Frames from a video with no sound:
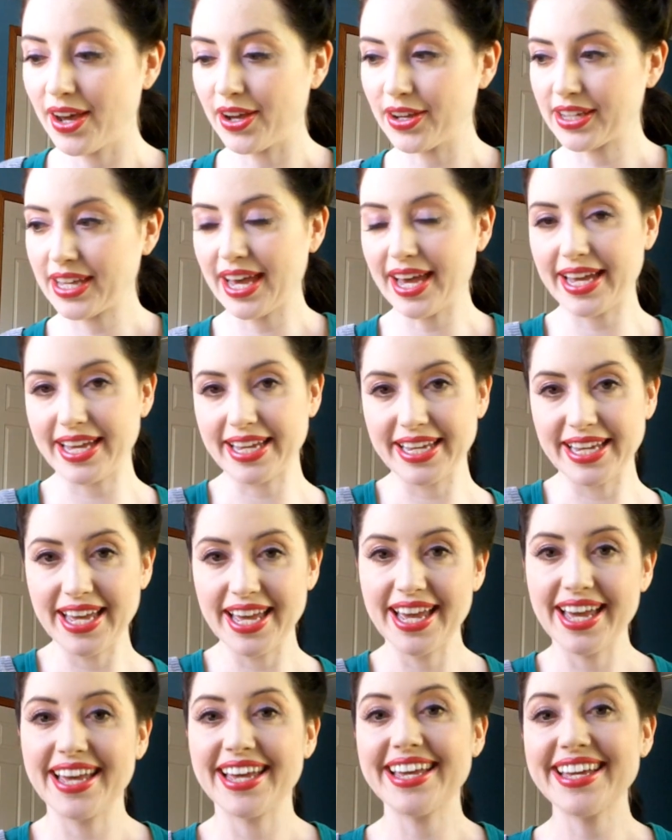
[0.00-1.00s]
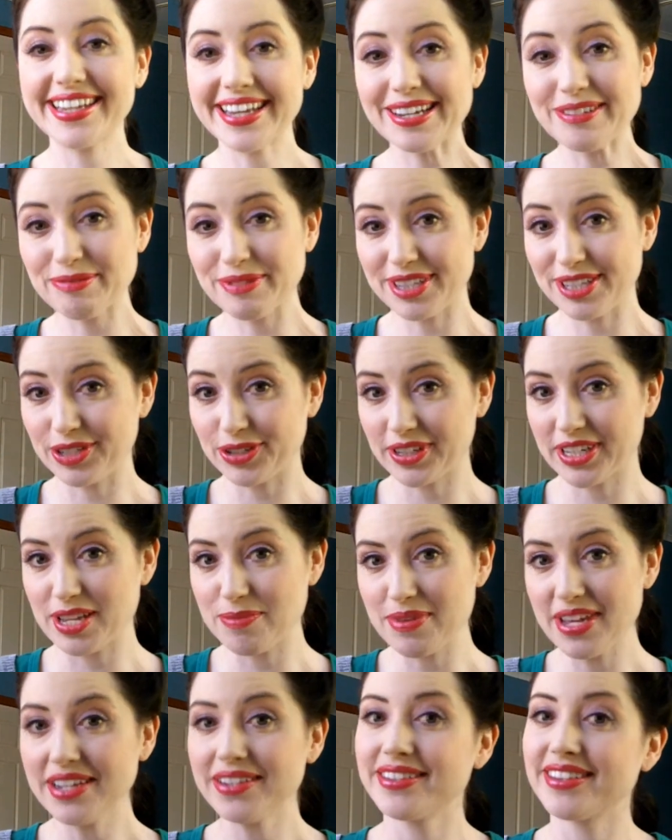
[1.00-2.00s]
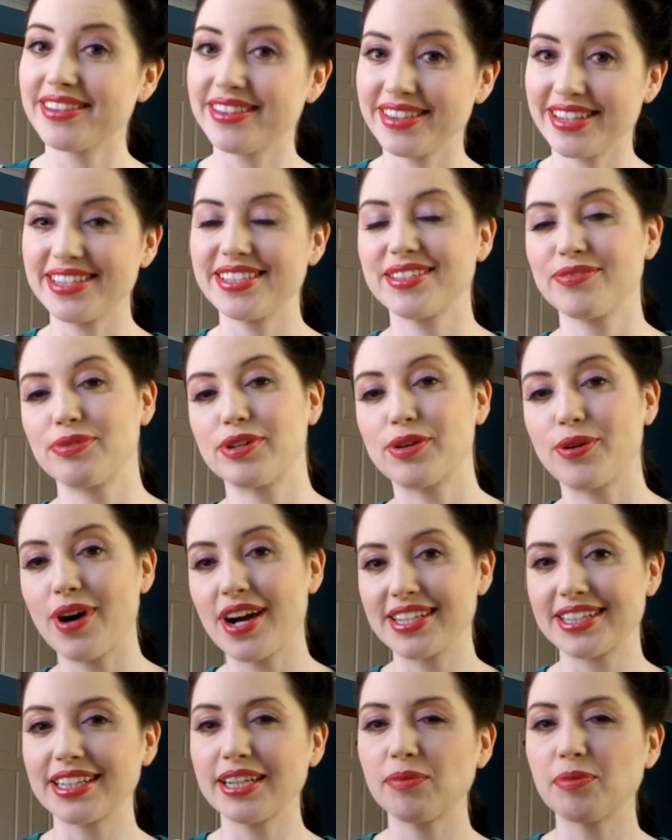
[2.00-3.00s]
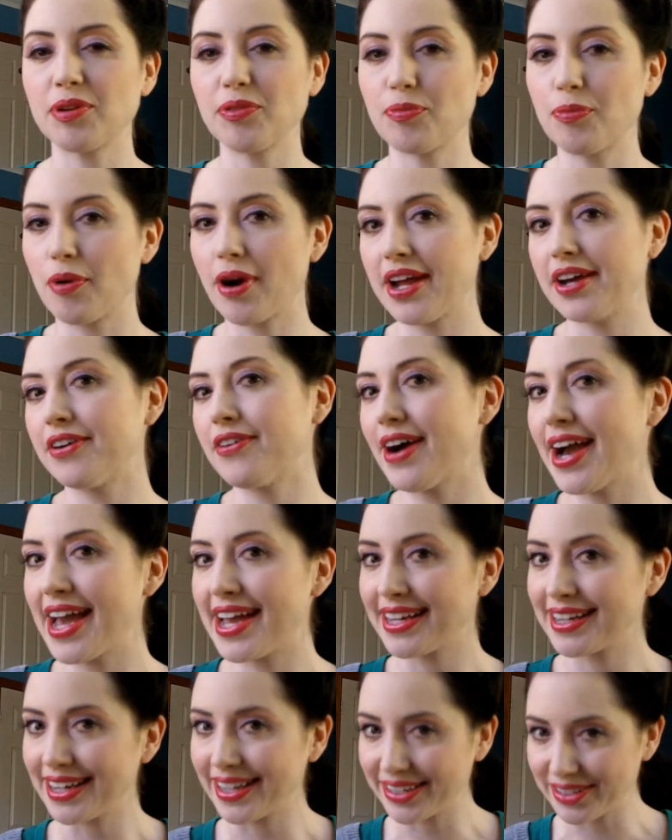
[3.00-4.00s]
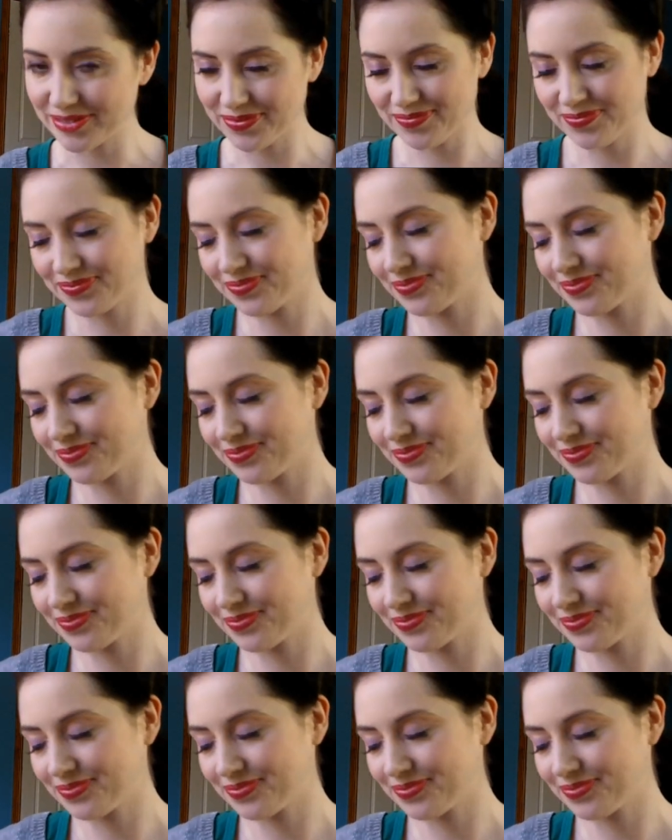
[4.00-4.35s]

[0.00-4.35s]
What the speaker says: Okay, here comes the tricky bit. This requires a little bit of braille handling.